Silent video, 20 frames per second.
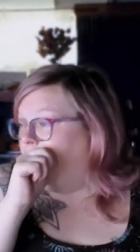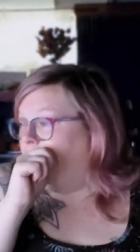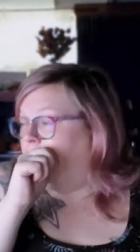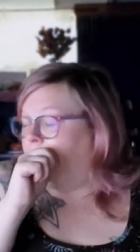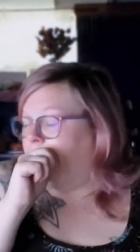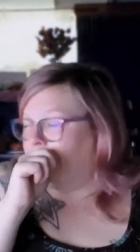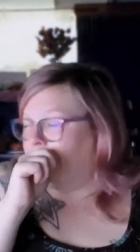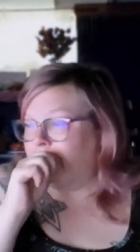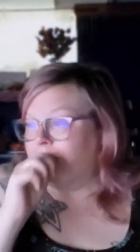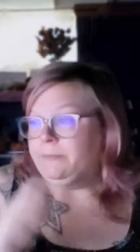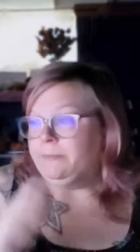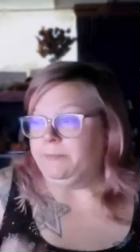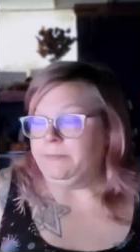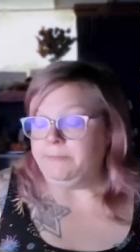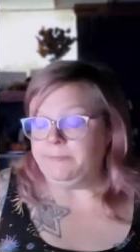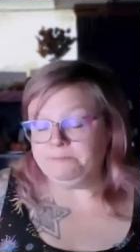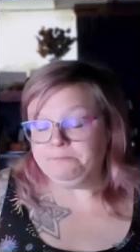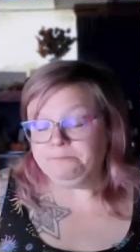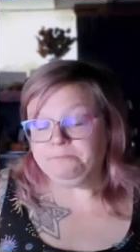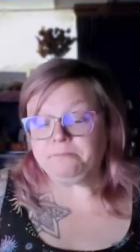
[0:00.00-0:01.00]
And
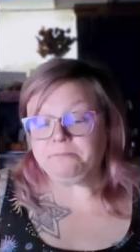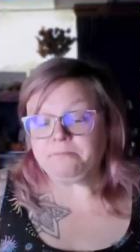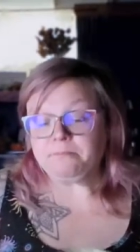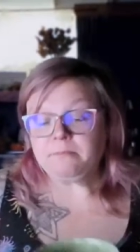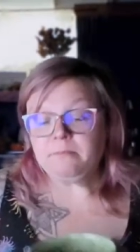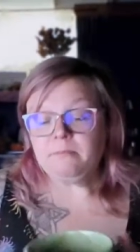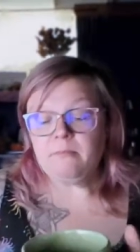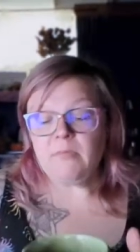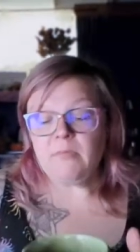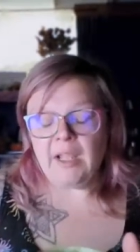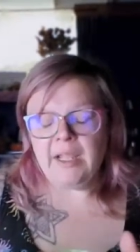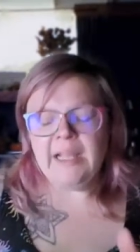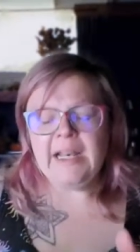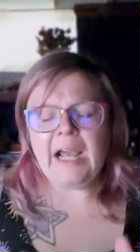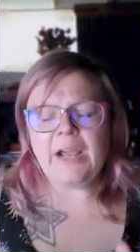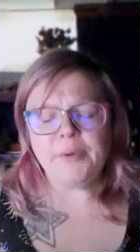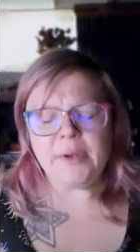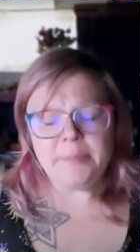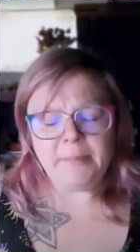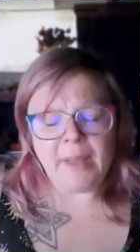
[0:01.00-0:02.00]

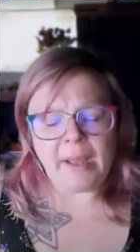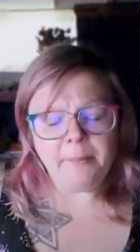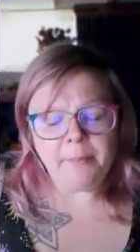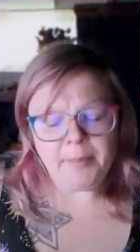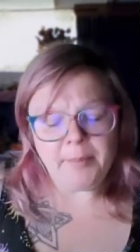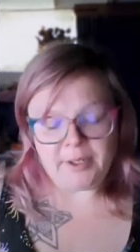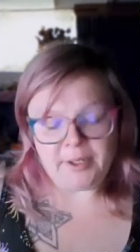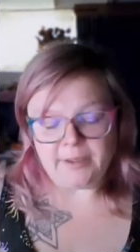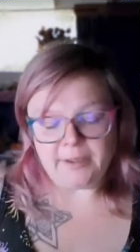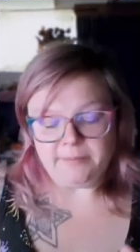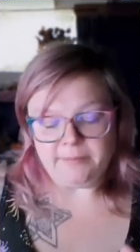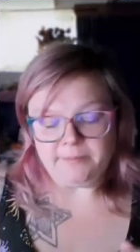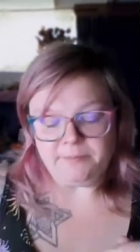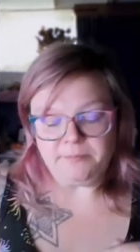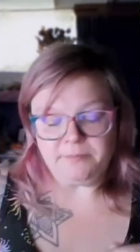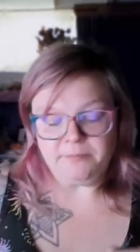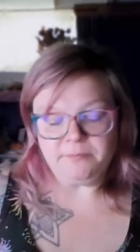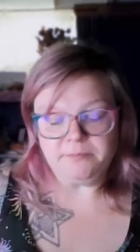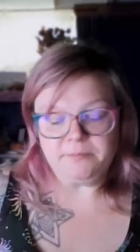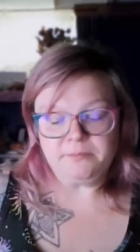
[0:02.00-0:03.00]
I remember
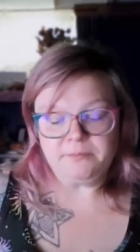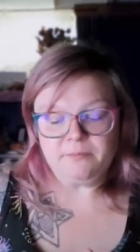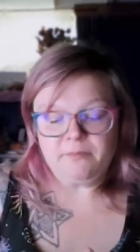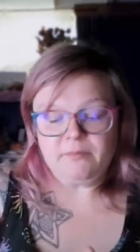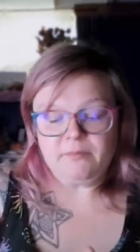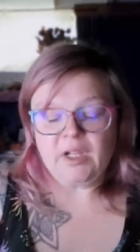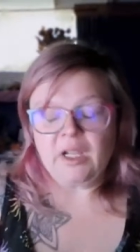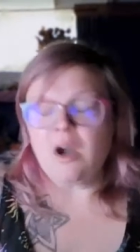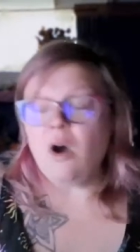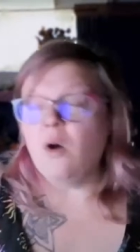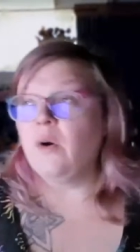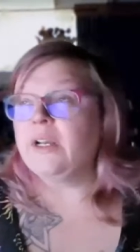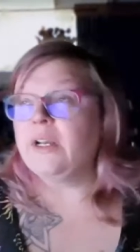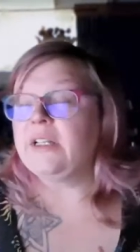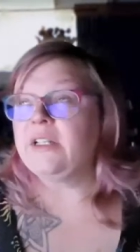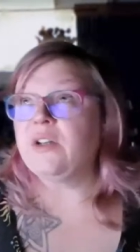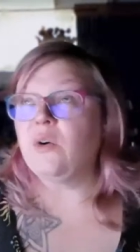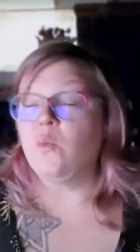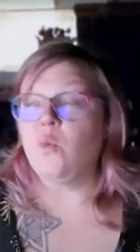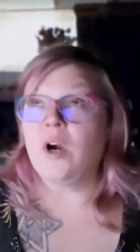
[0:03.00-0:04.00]
going
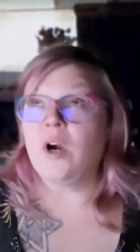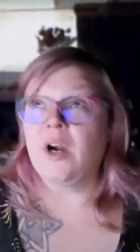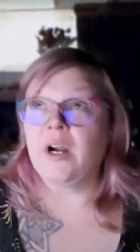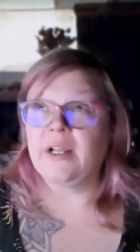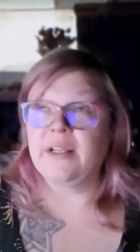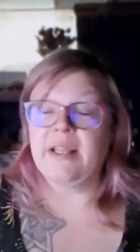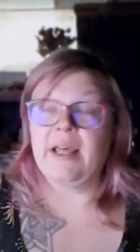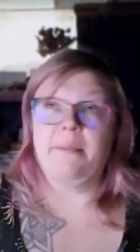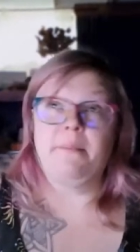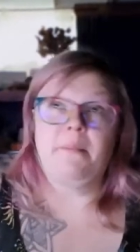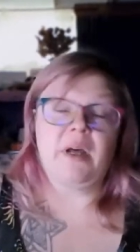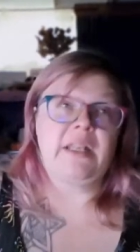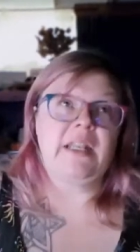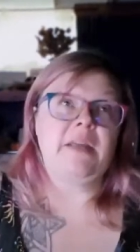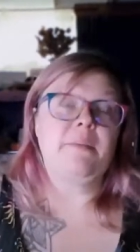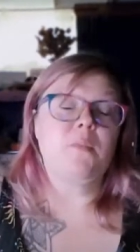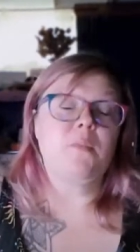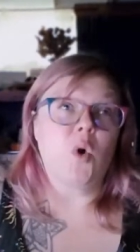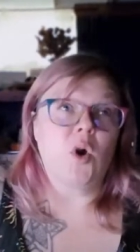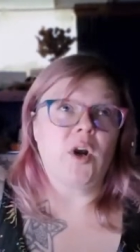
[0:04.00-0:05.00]
into work that
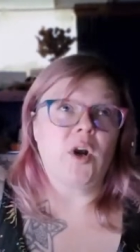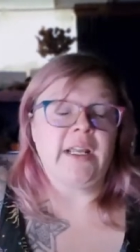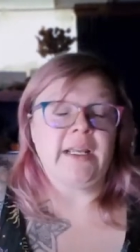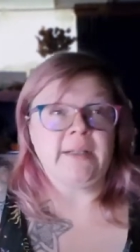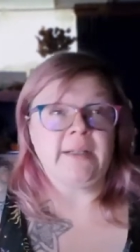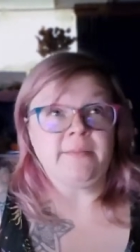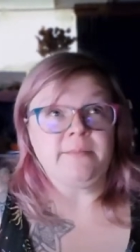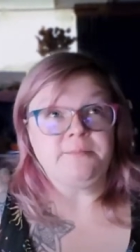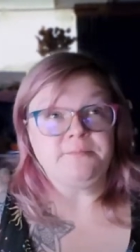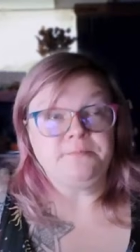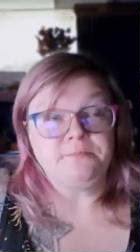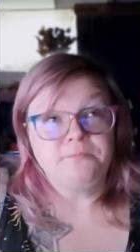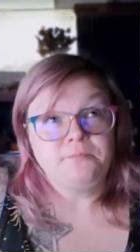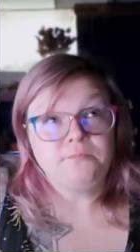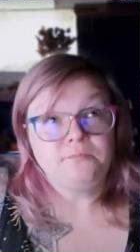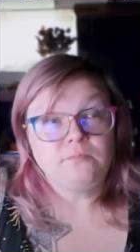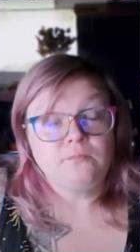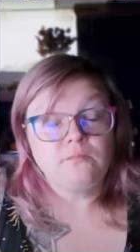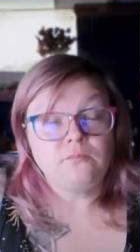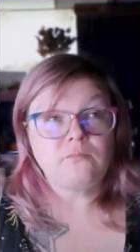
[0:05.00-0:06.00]
Monday morning
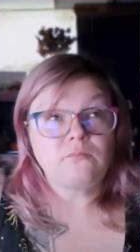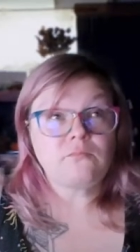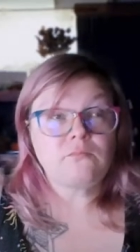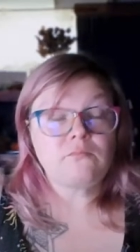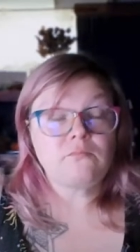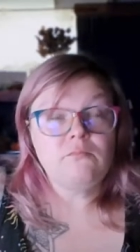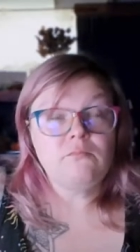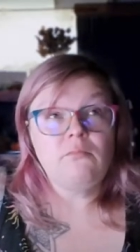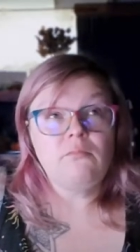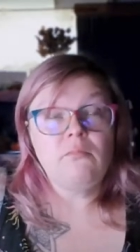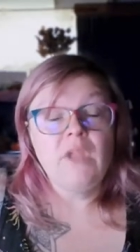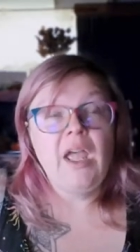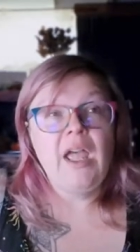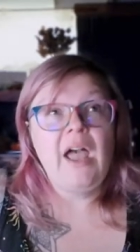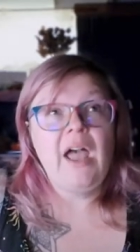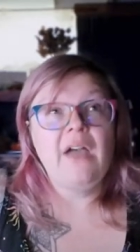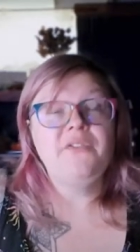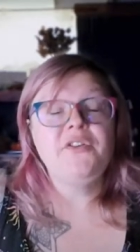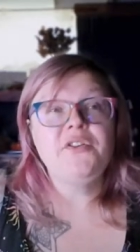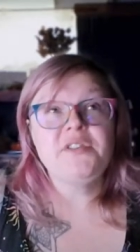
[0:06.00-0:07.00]

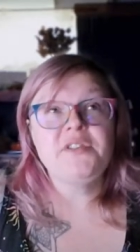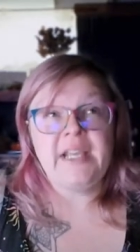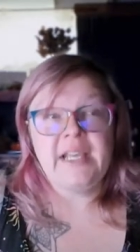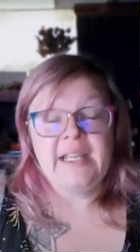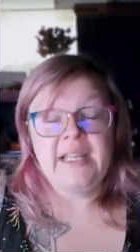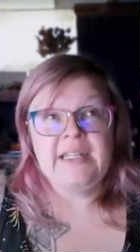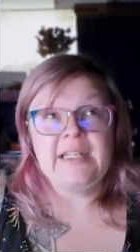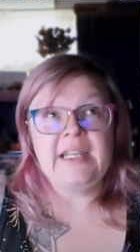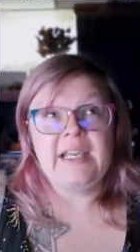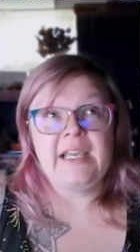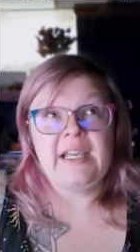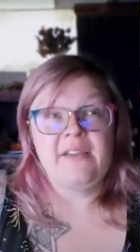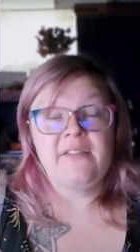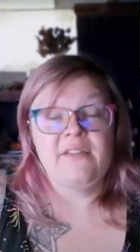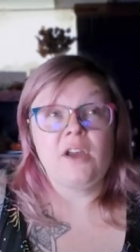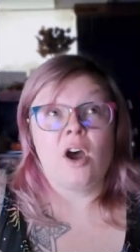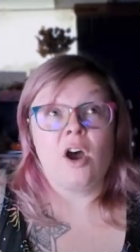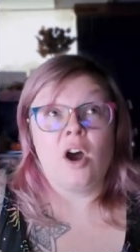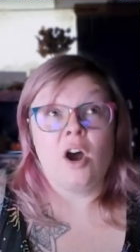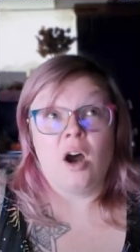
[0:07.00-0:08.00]
after 10
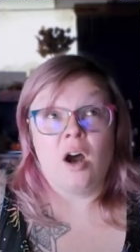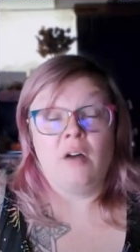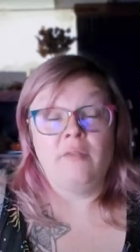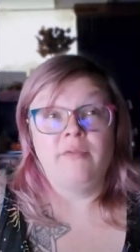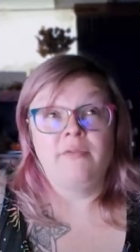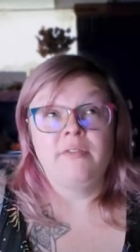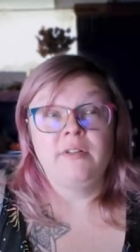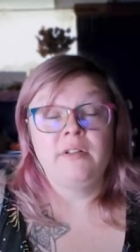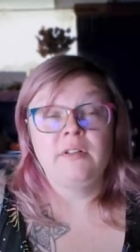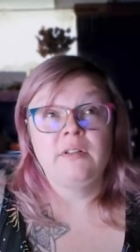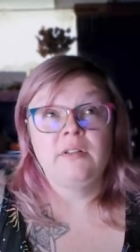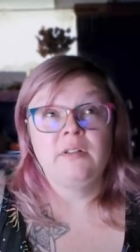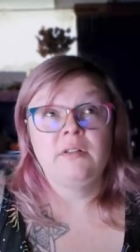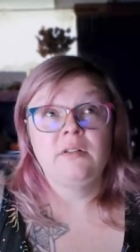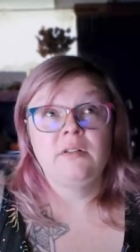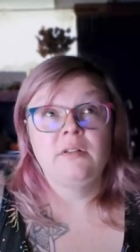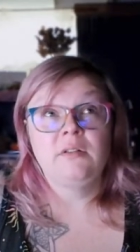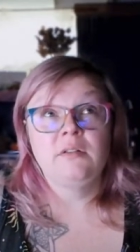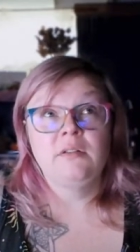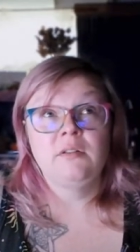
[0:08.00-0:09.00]
days off.
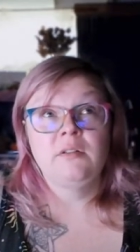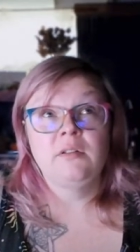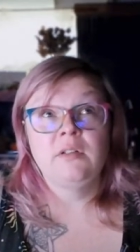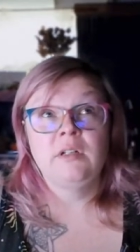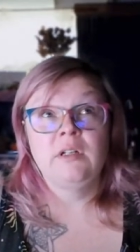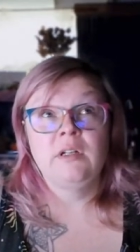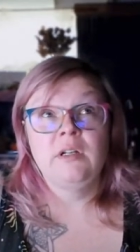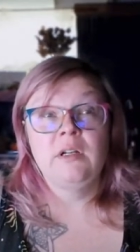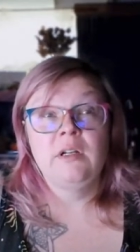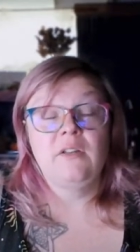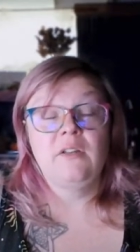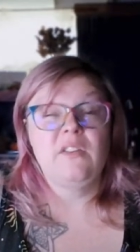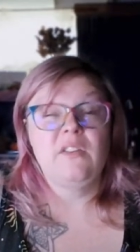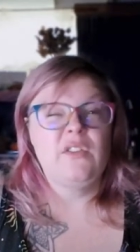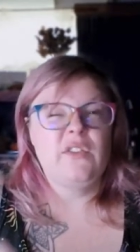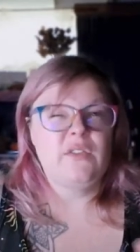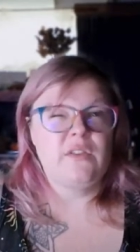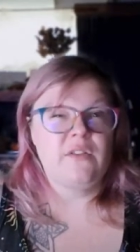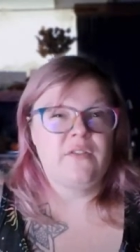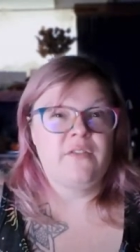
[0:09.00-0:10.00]

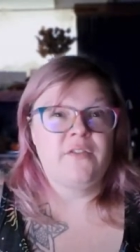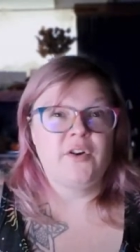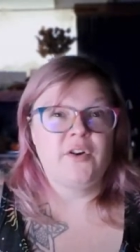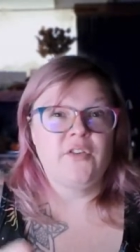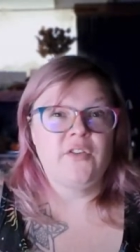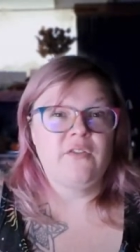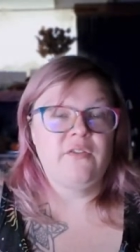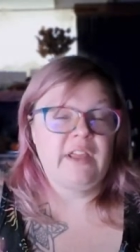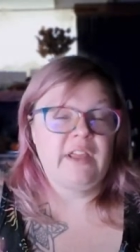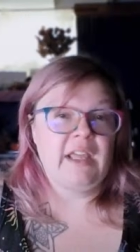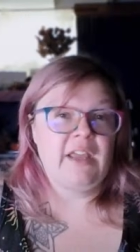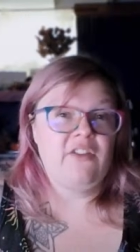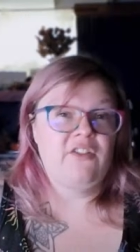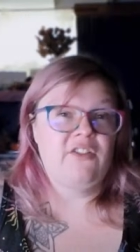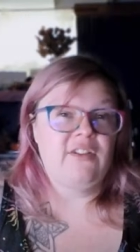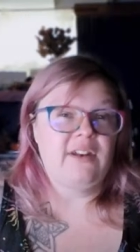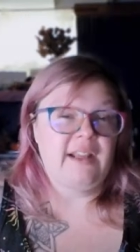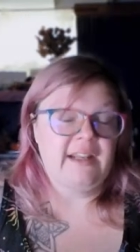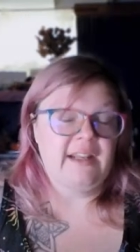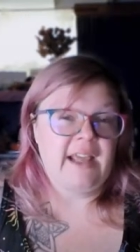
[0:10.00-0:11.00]
Because it's the first
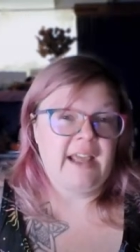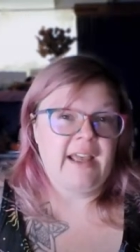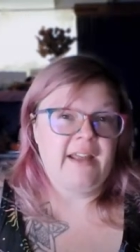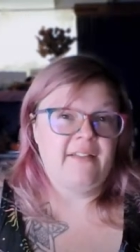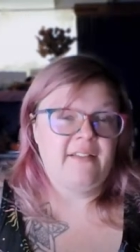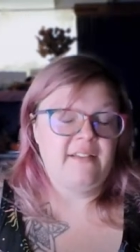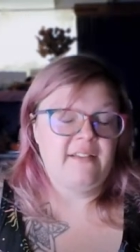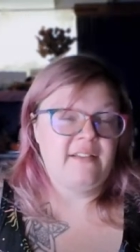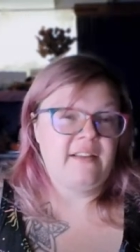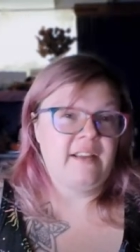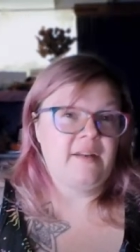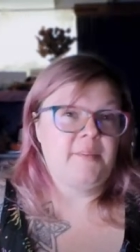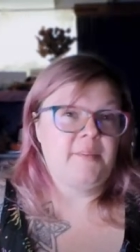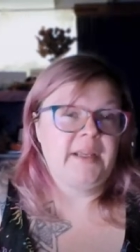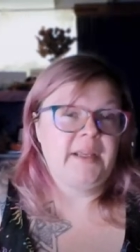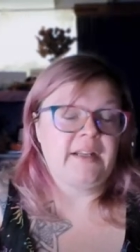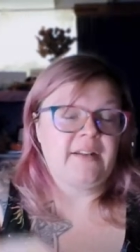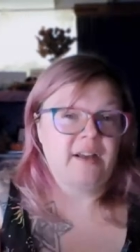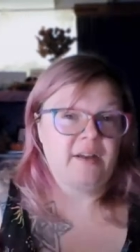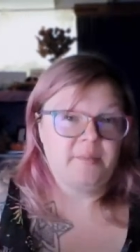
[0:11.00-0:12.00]
vacation I'd had since I
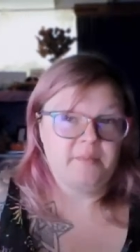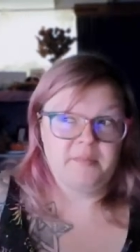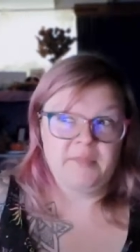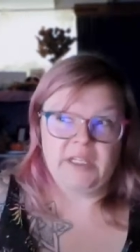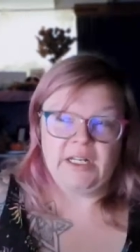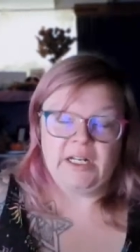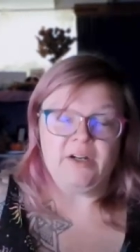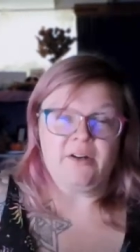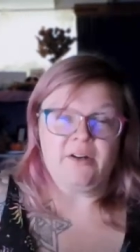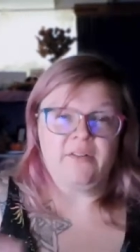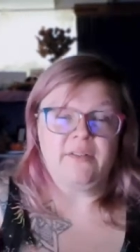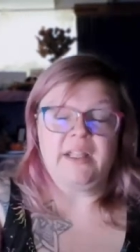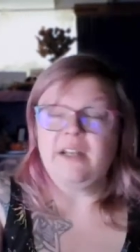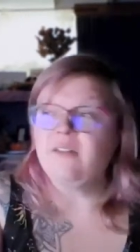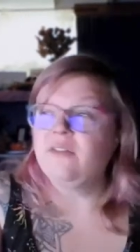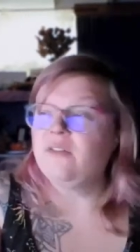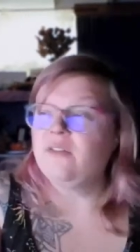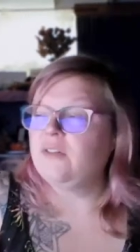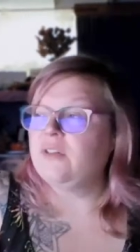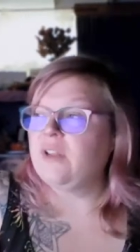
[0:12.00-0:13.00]
picked up,
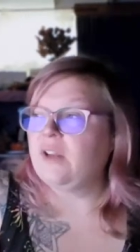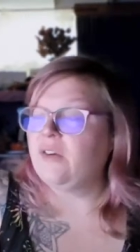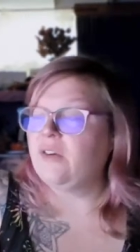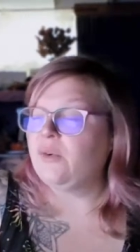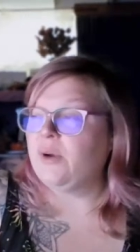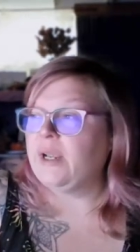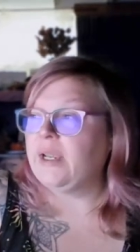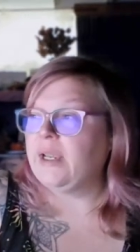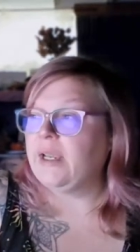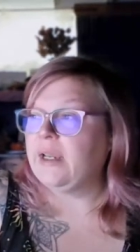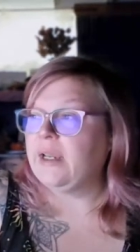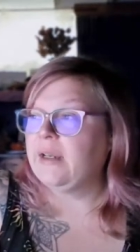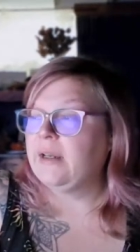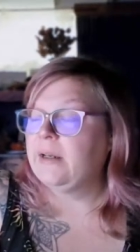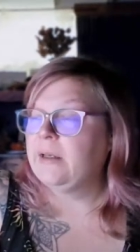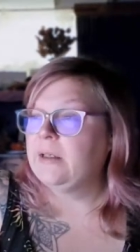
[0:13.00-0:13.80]
that drink.